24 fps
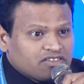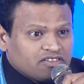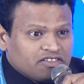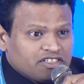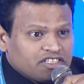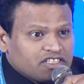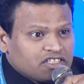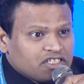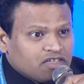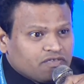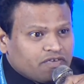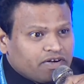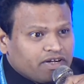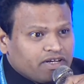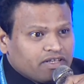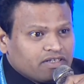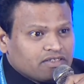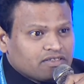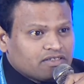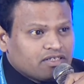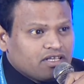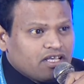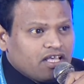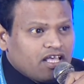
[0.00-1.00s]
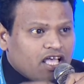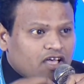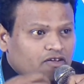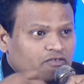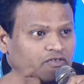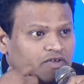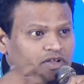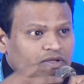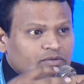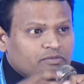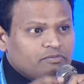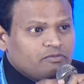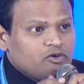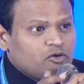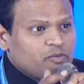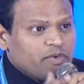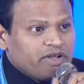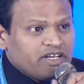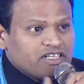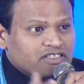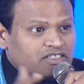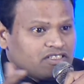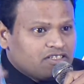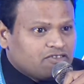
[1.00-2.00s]
365 days. Every human
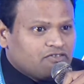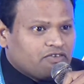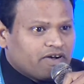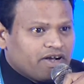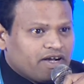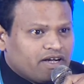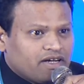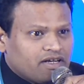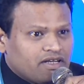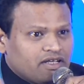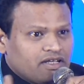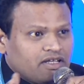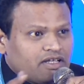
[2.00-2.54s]
is different.